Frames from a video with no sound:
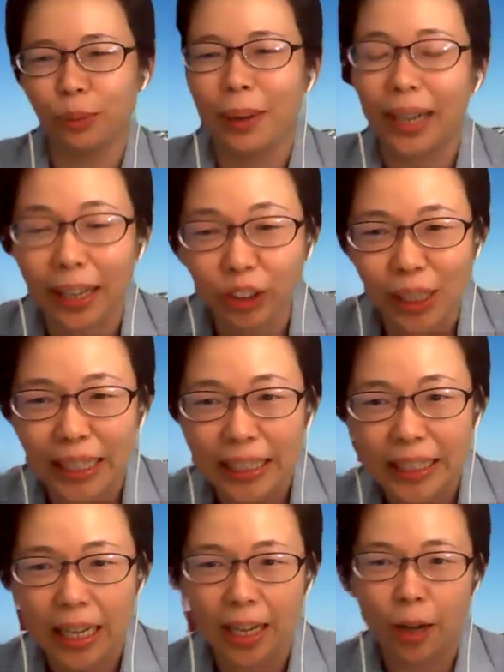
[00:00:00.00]
I
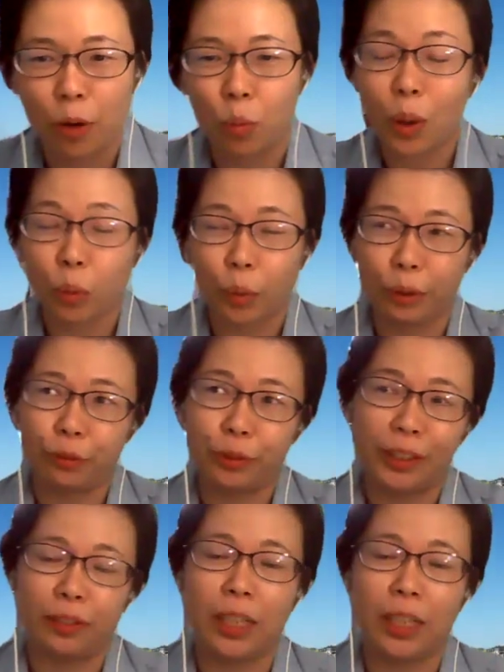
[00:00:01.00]
actually worked with
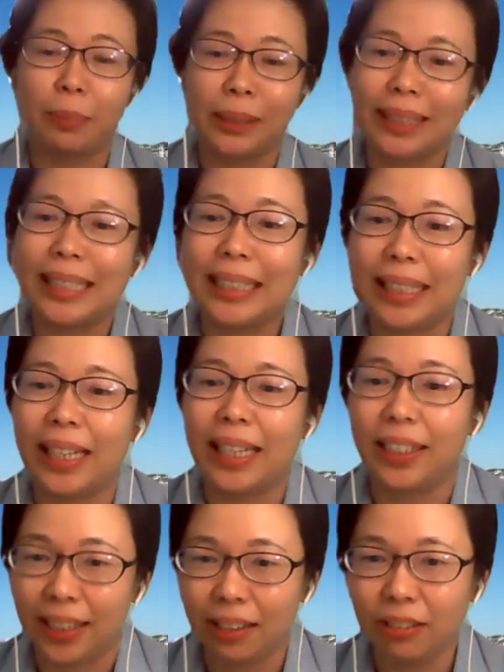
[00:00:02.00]
developmentally delayed
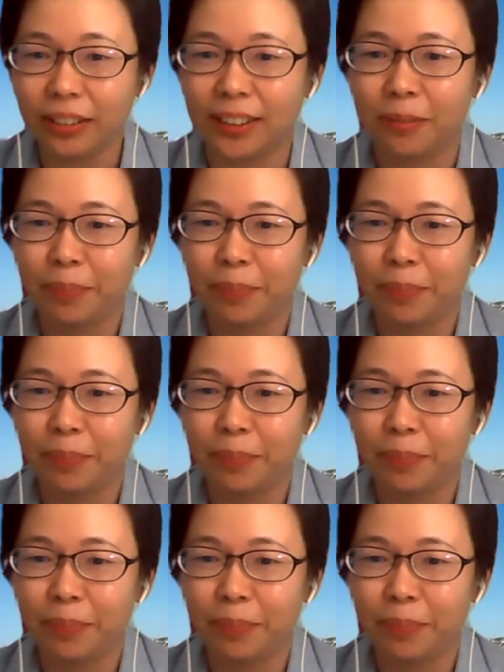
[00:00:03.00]
adults